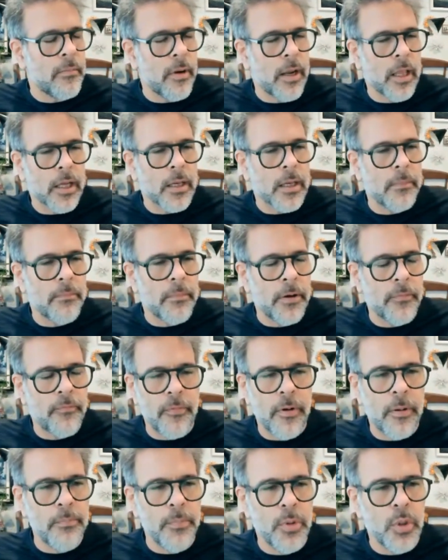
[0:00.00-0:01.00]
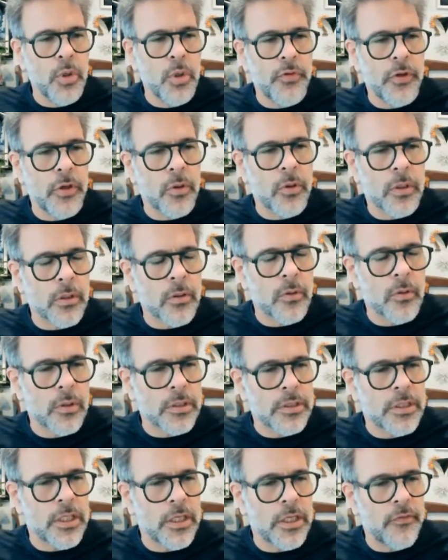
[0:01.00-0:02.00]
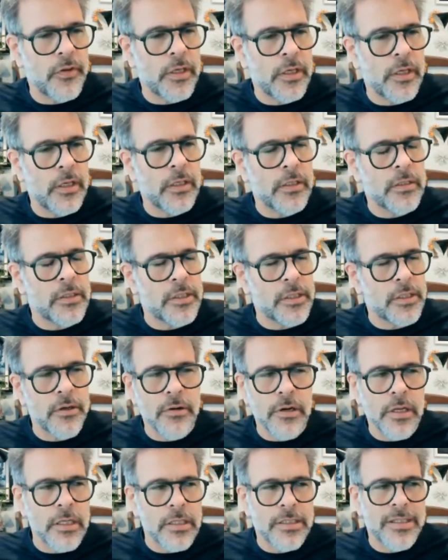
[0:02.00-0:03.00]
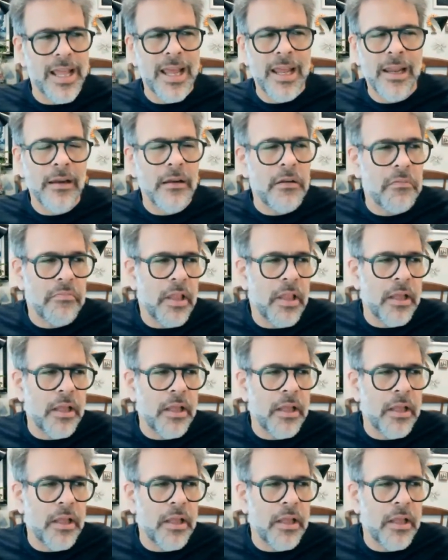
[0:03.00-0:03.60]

like a movie or a TV series, then